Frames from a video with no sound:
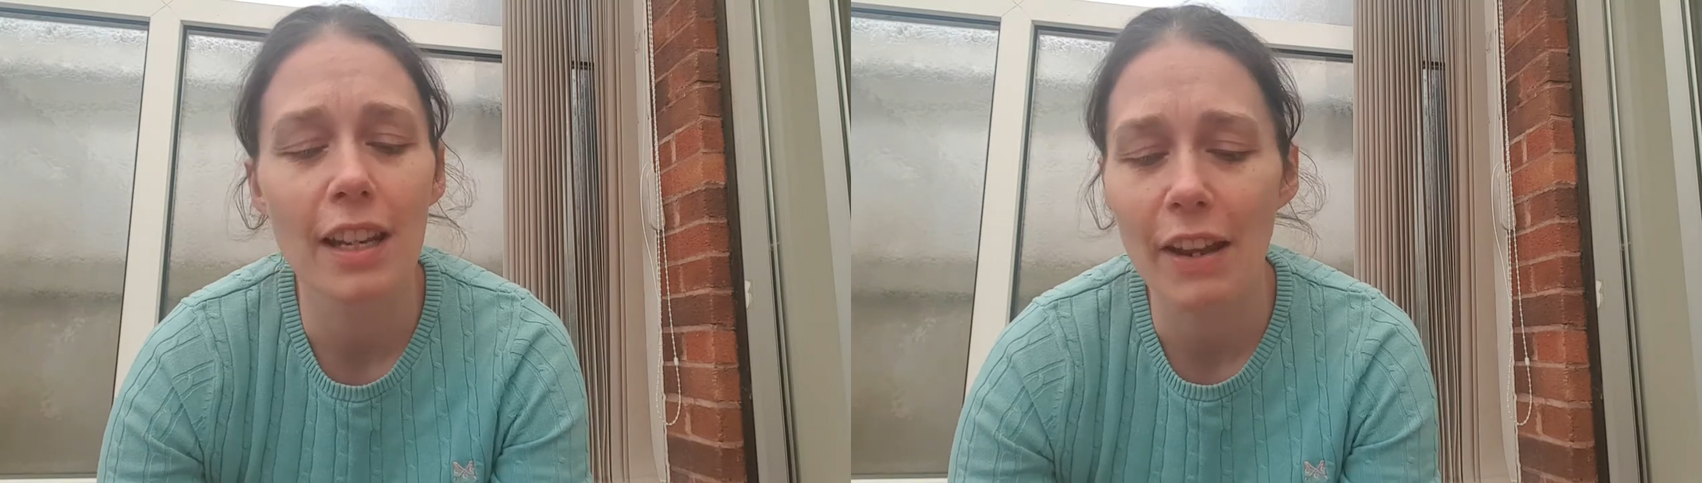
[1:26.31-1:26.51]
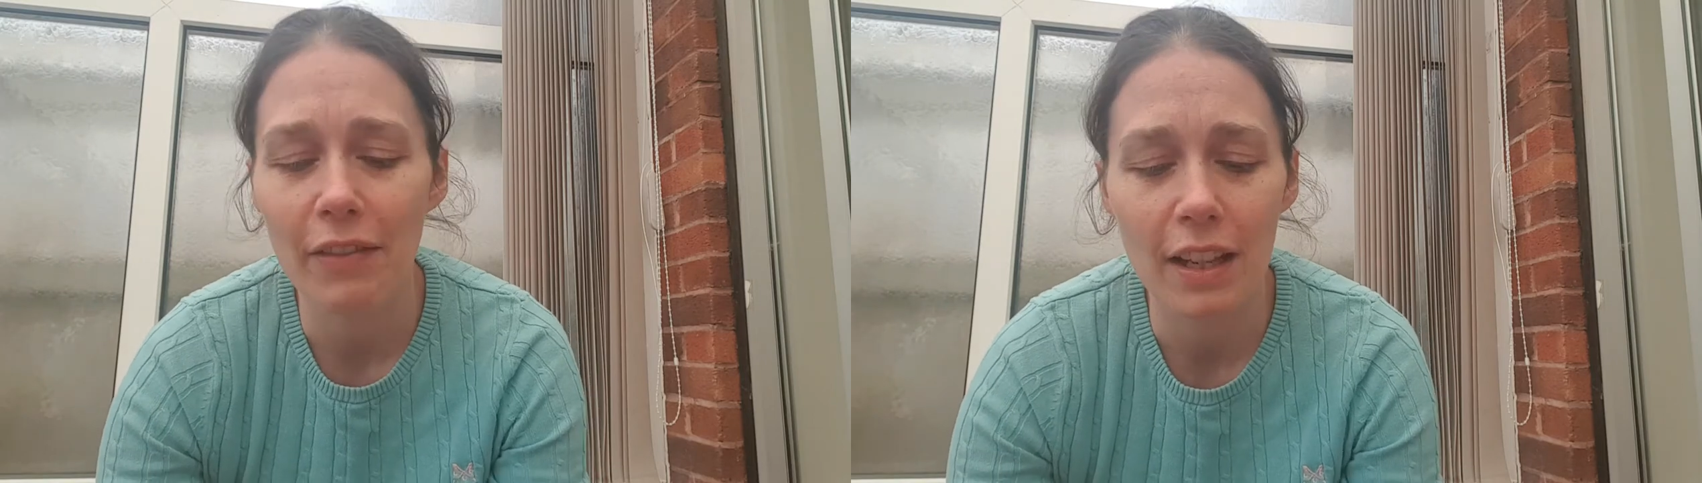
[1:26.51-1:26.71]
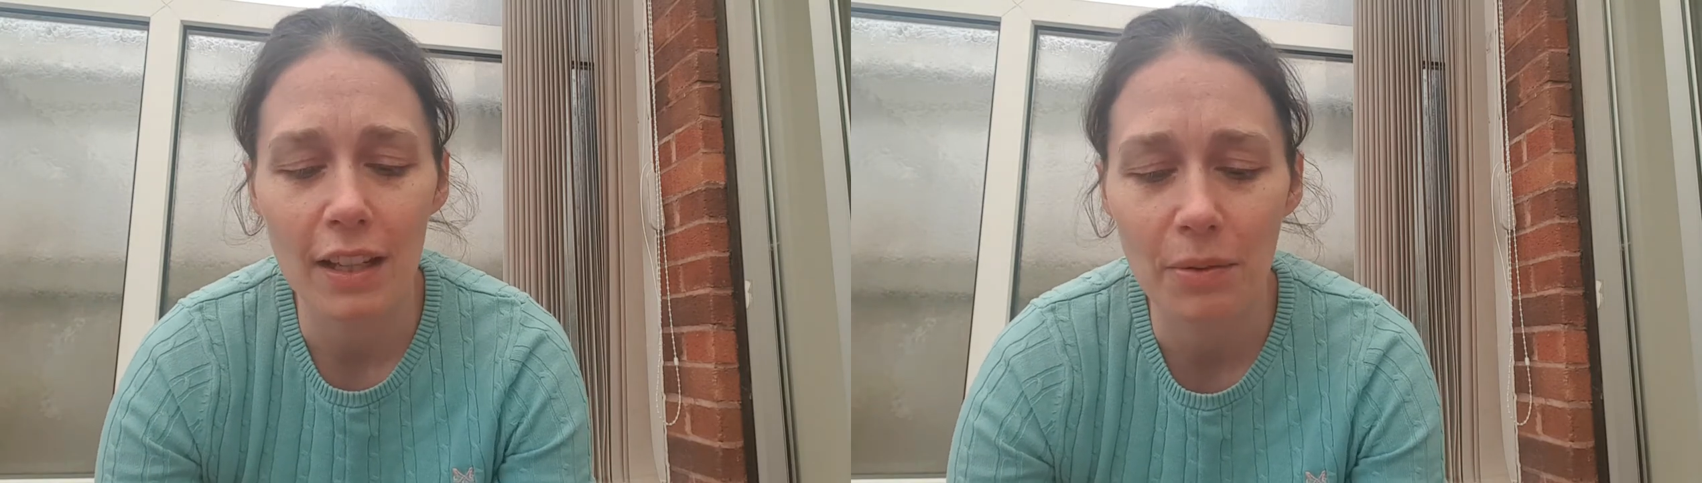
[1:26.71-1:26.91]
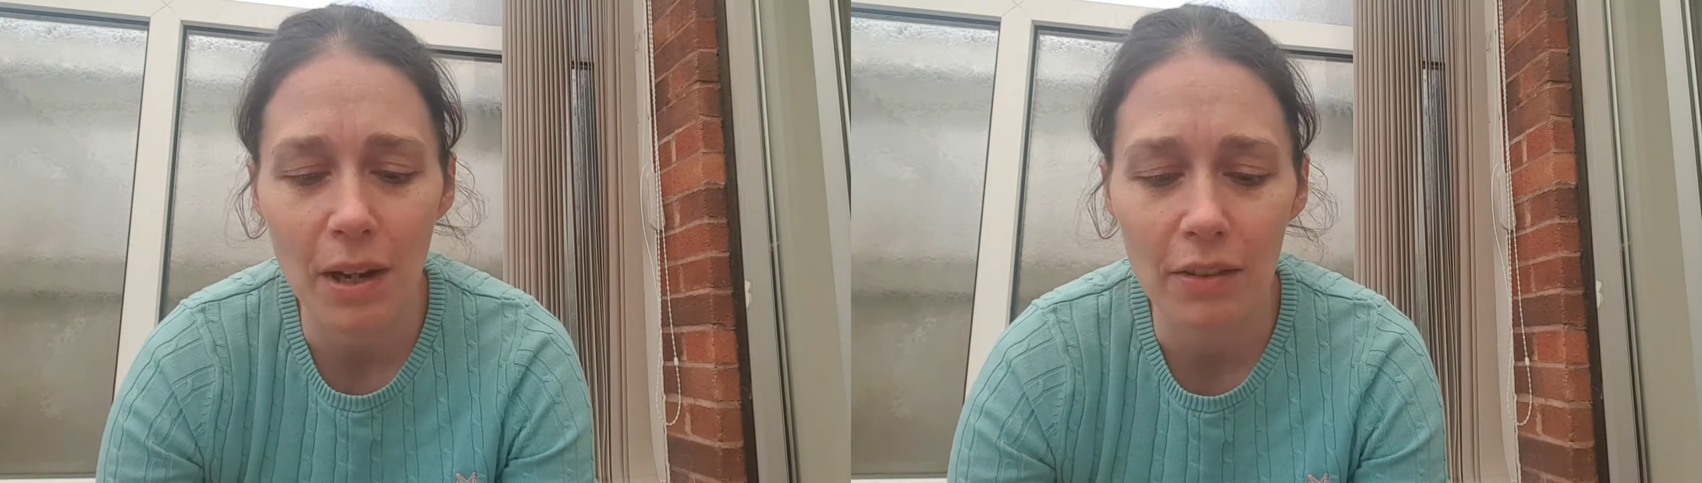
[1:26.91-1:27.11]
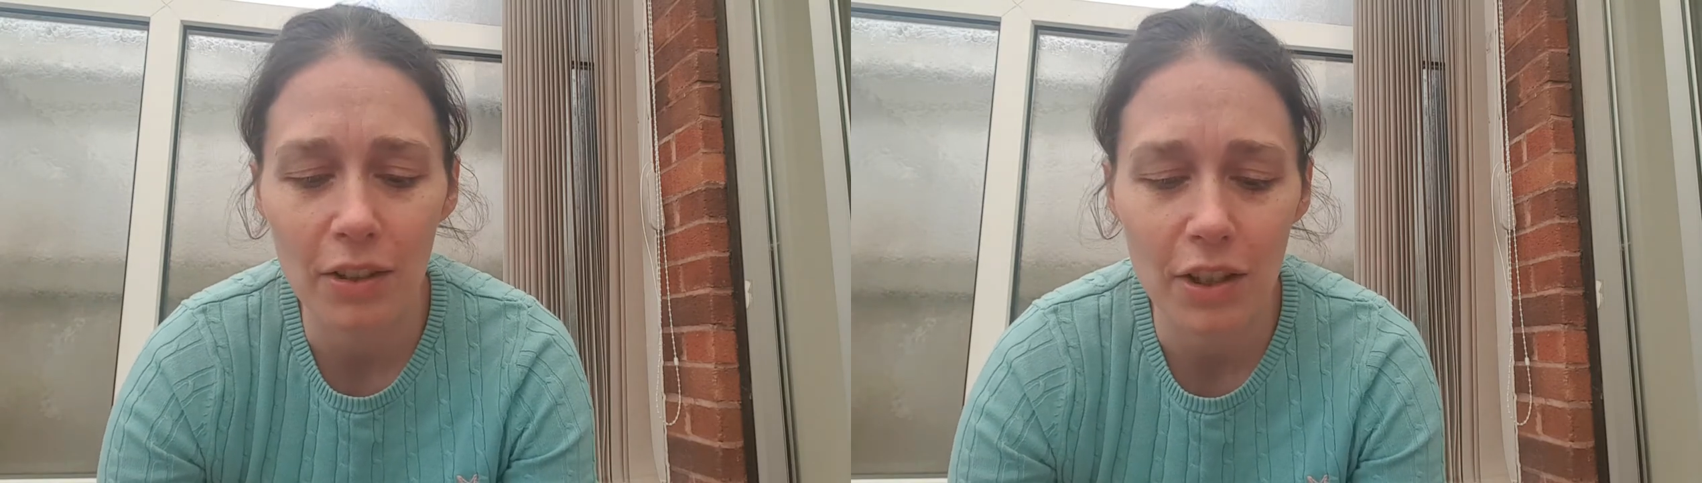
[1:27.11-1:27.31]
and everything as
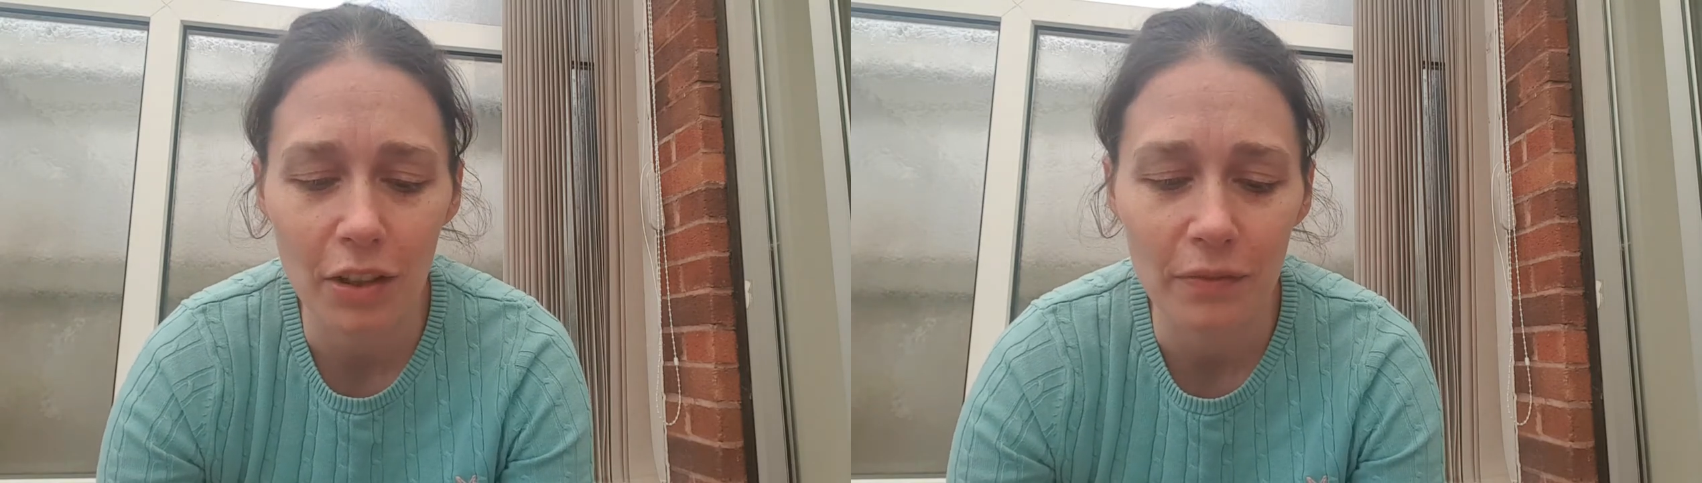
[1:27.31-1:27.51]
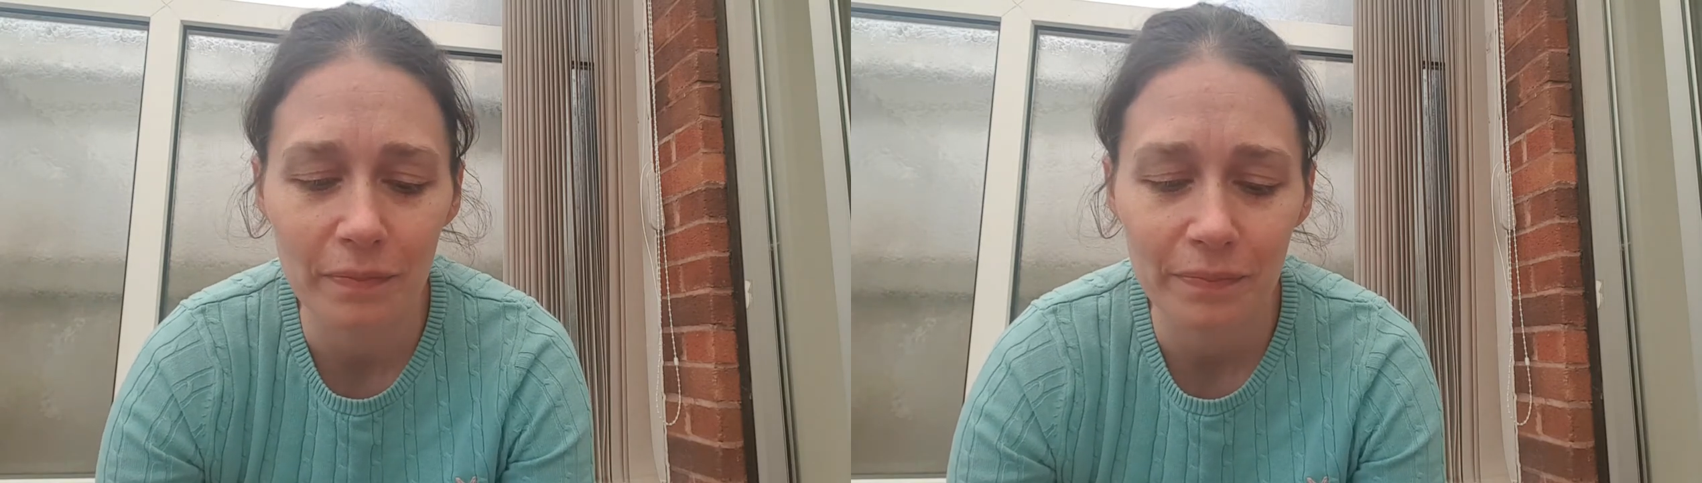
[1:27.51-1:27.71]
well. So.